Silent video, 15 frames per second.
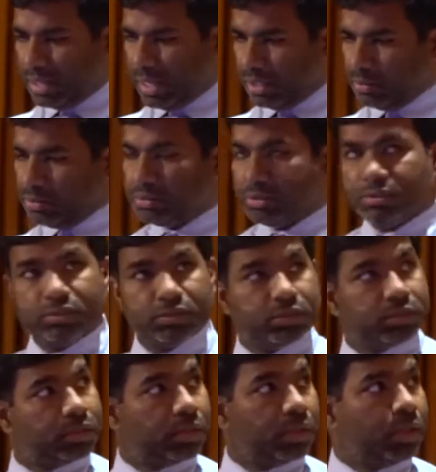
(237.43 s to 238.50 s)

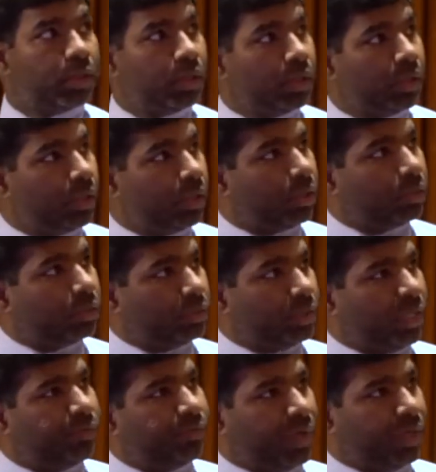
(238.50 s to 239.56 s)
diagnosis.
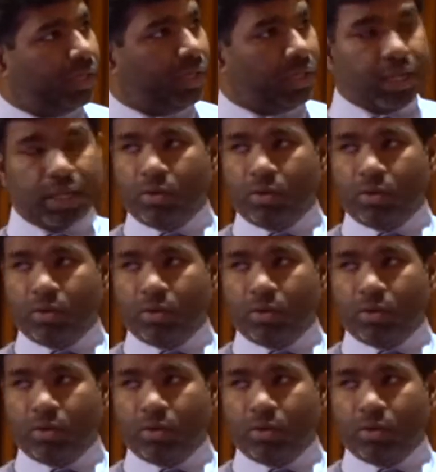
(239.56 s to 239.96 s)
Then finally, I